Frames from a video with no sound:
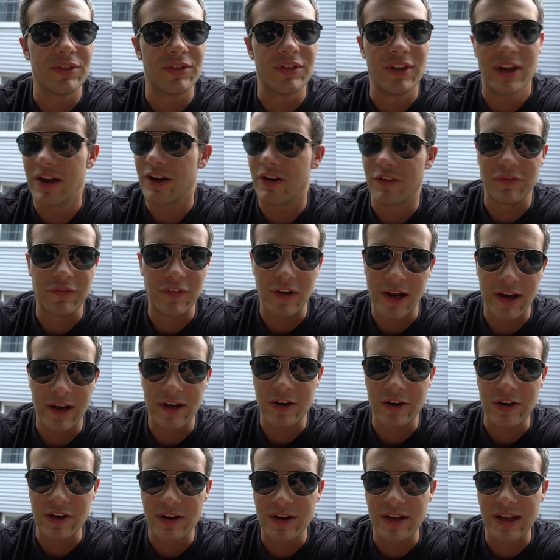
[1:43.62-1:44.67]
they are
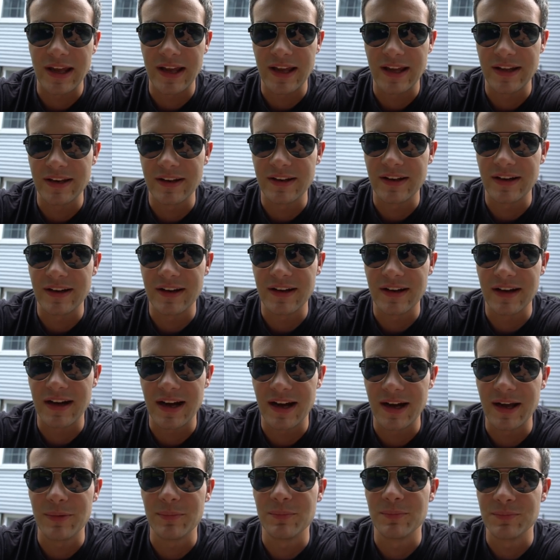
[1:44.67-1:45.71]
fire, and
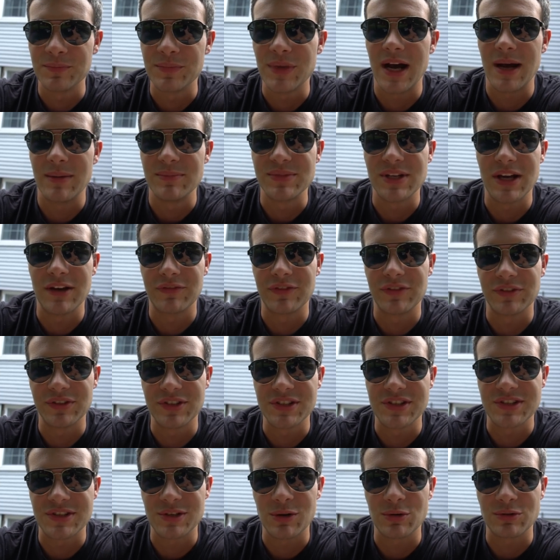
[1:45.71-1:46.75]
I'm definitely
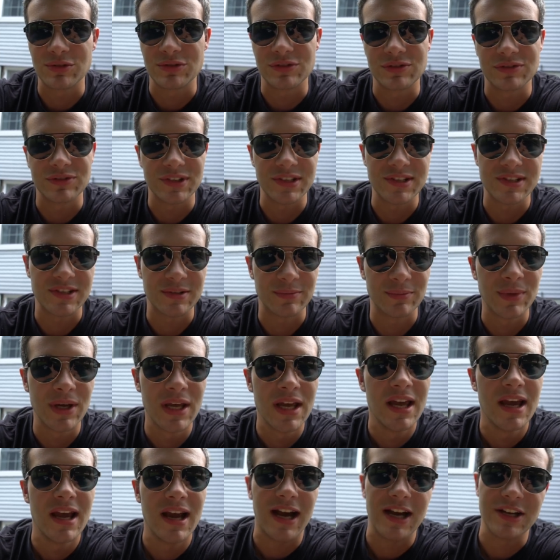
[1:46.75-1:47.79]
stoked to release them.
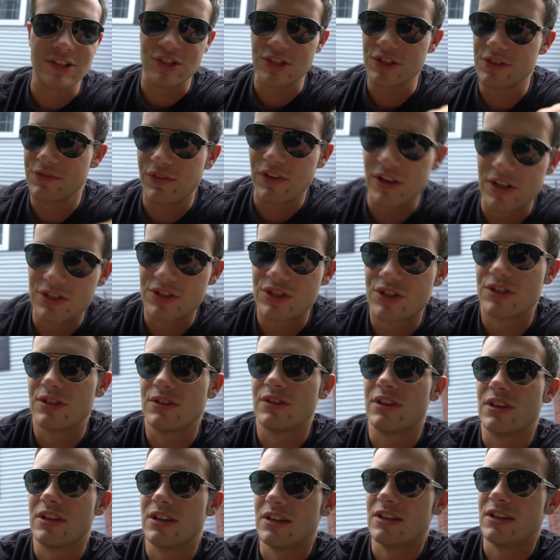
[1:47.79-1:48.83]
I just finished
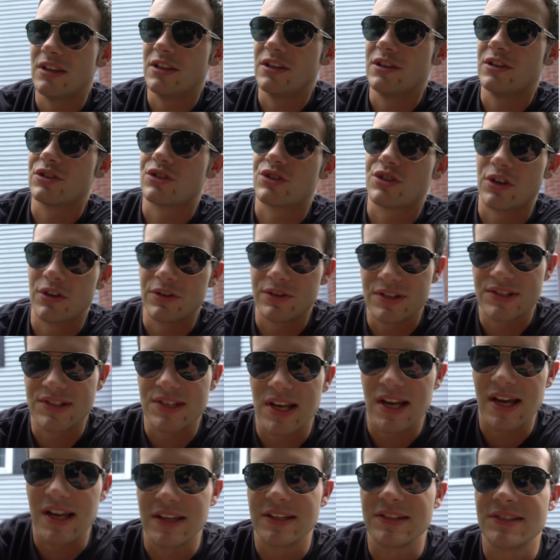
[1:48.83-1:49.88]
the shirt
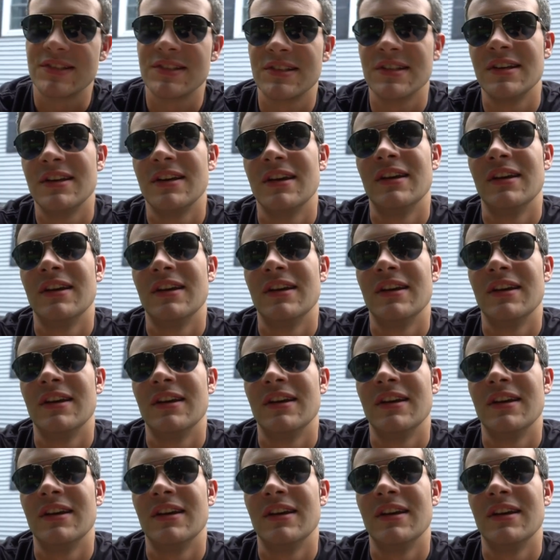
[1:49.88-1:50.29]
designs